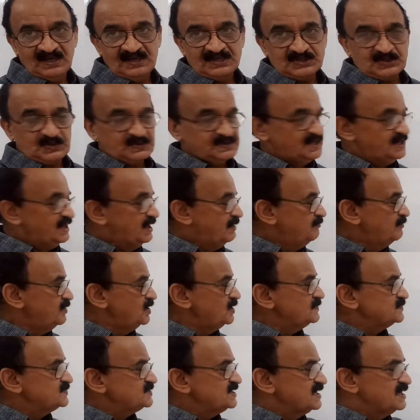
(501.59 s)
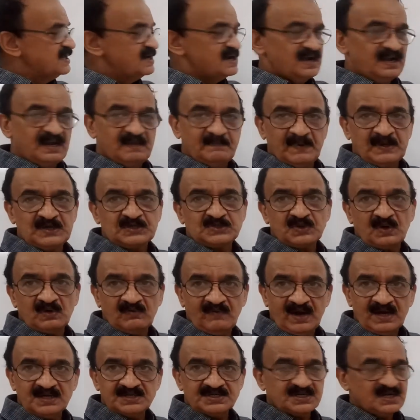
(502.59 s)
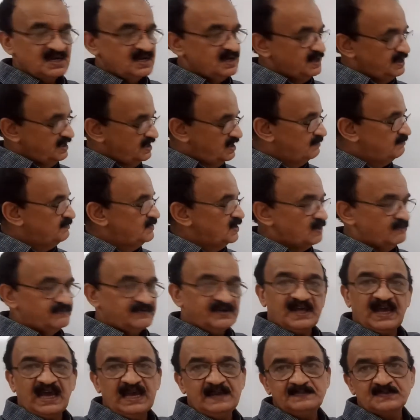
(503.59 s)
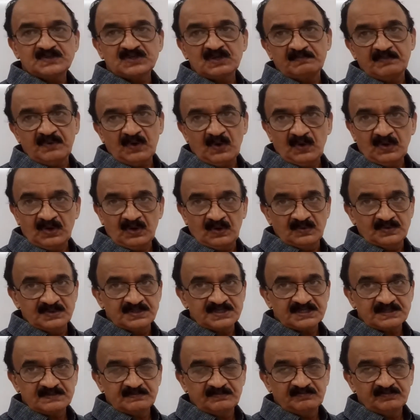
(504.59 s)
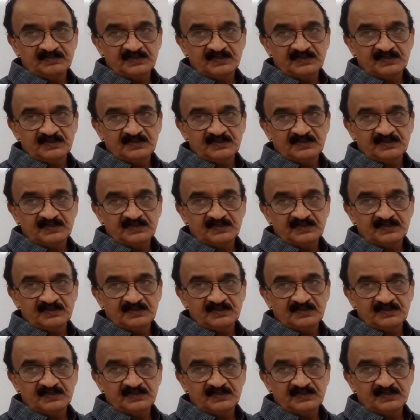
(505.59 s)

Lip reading: So the number of signals depends on what? Number of types of protons.